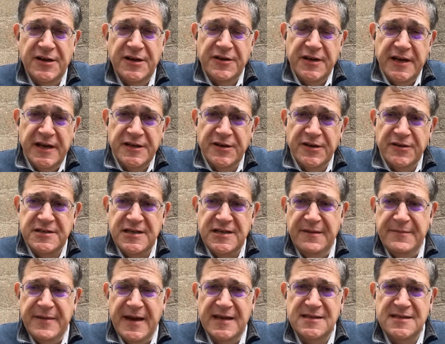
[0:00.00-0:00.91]
And your
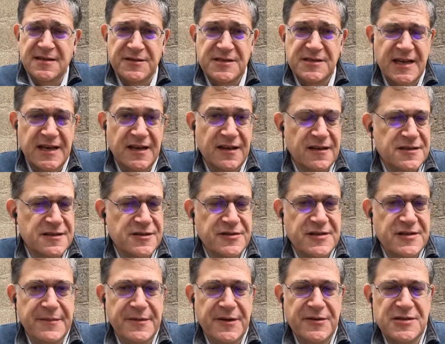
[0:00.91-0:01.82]
team has those skills. Your
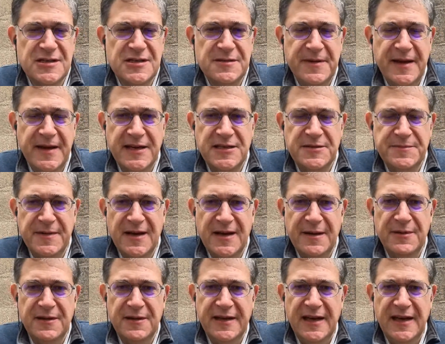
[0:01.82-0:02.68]
team uses PHP, I believe.